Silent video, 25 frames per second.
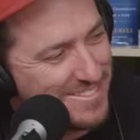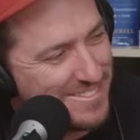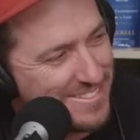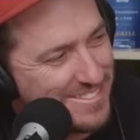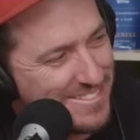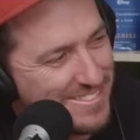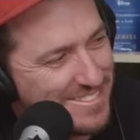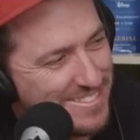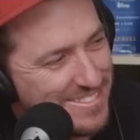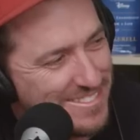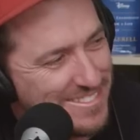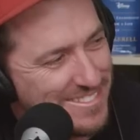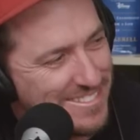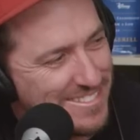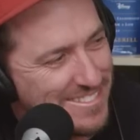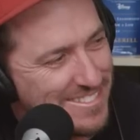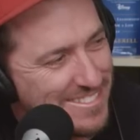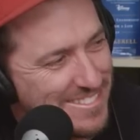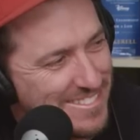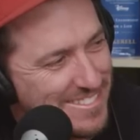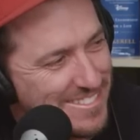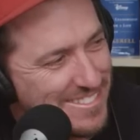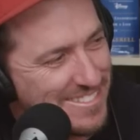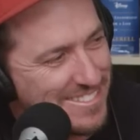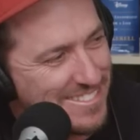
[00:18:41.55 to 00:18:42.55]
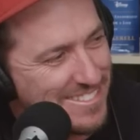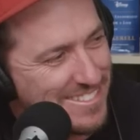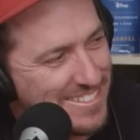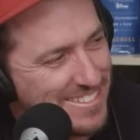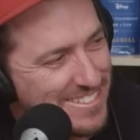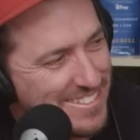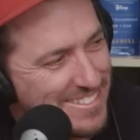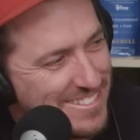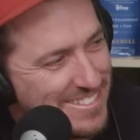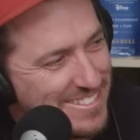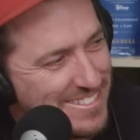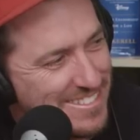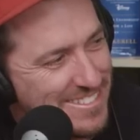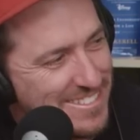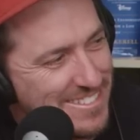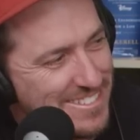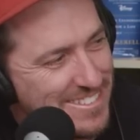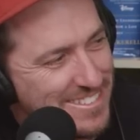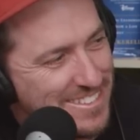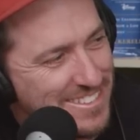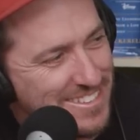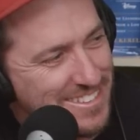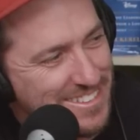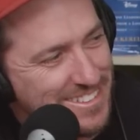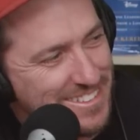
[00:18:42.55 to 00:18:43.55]

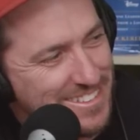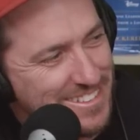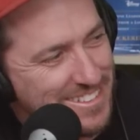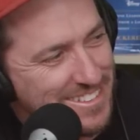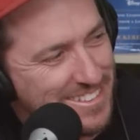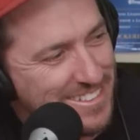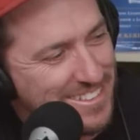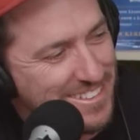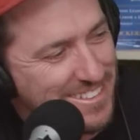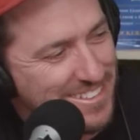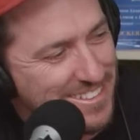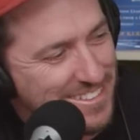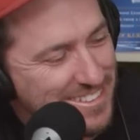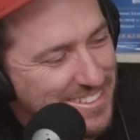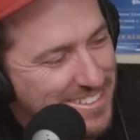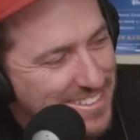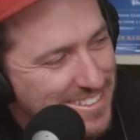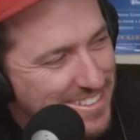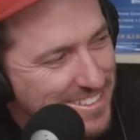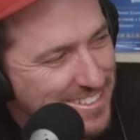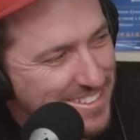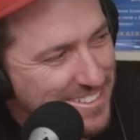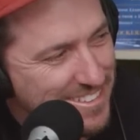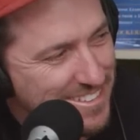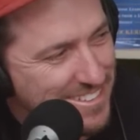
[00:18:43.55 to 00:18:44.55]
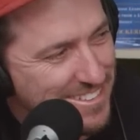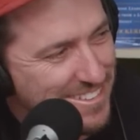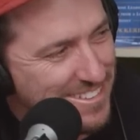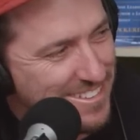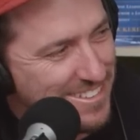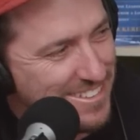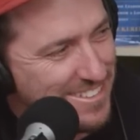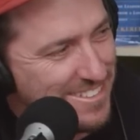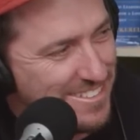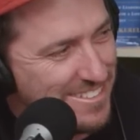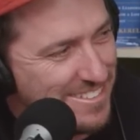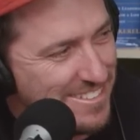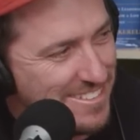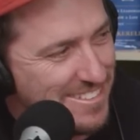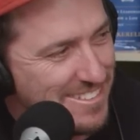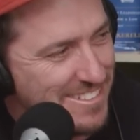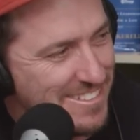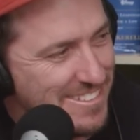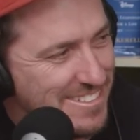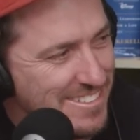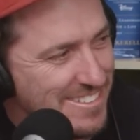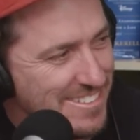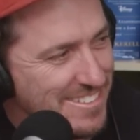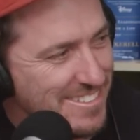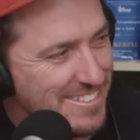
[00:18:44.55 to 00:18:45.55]

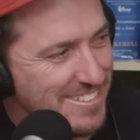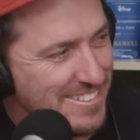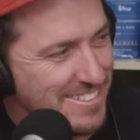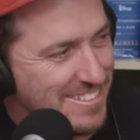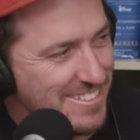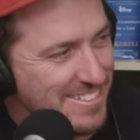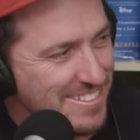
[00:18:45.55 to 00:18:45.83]
No words are spoken by the person on screen.